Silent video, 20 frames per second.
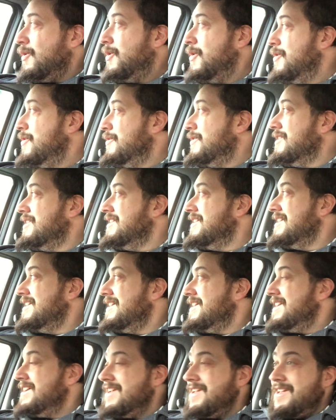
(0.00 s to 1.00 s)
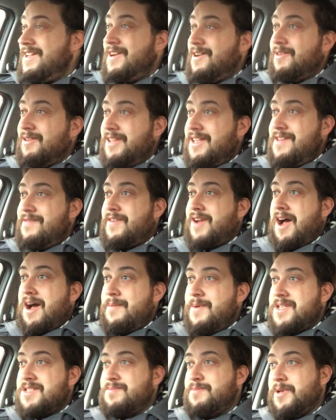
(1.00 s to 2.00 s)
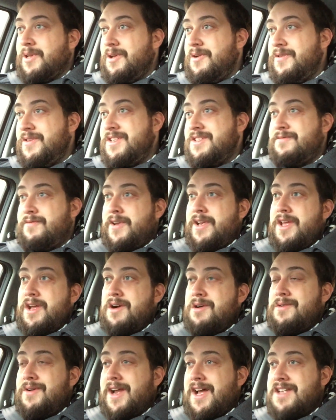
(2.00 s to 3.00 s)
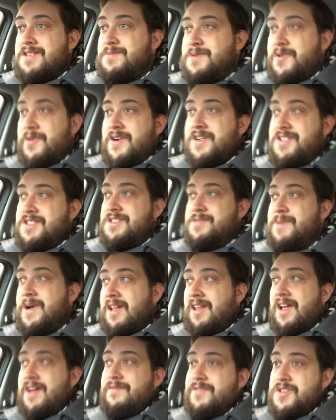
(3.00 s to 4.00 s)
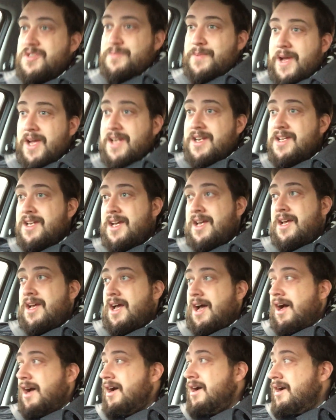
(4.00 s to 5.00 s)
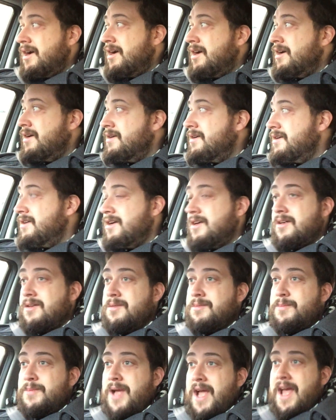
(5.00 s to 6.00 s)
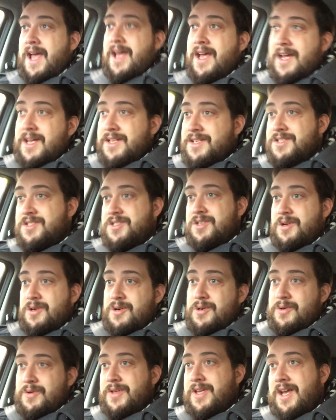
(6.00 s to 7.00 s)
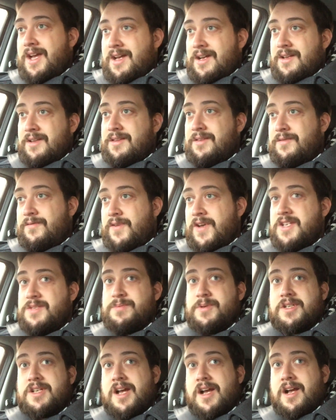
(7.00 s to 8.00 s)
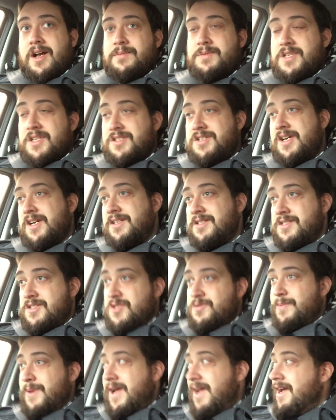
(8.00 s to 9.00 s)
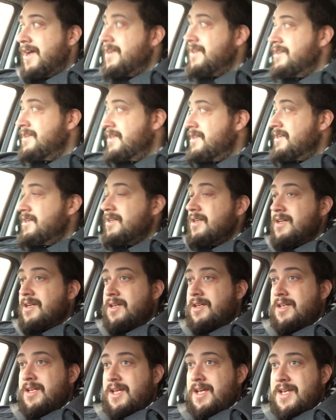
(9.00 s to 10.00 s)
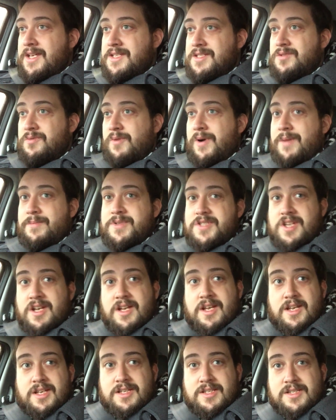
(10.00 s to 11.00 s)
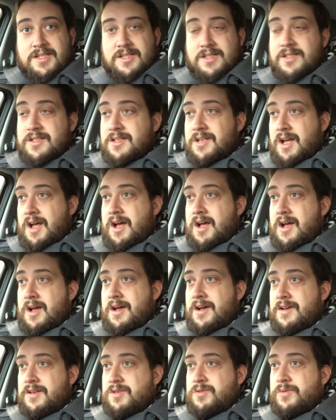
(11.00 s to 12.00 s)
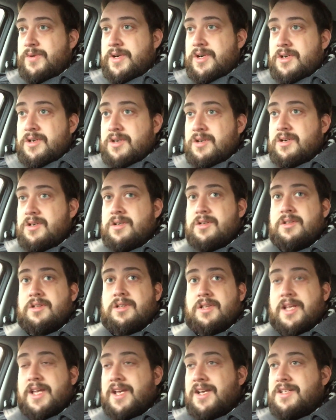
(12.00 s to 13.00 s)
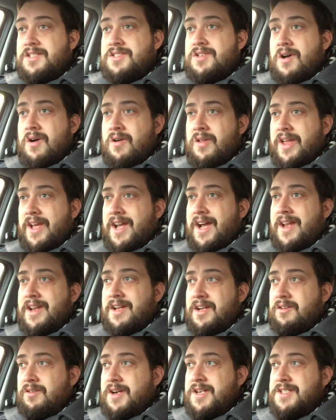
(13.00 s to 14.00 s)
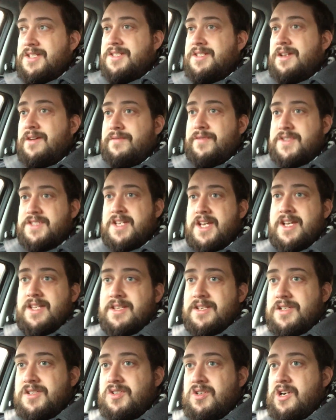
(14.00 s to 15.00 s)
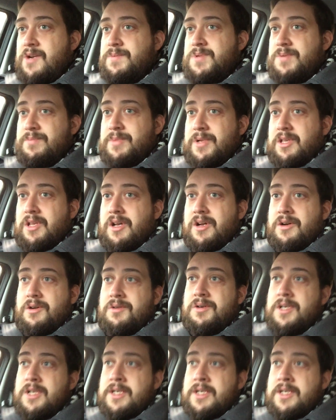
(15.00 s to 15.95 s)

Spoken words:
or, you know, leave comments below this video and ask me questions about life in Japan. And so, yeah, facebook.com/Higgins in Japan is the website. Twitter, links, all that kind of crazy stuff is in the description below.